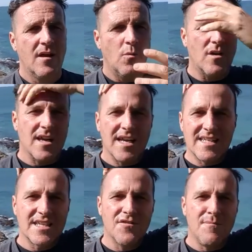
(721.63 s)
What
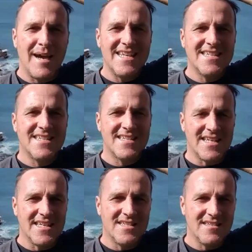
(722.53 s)
self-maintenance
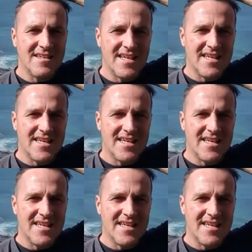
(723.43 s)
is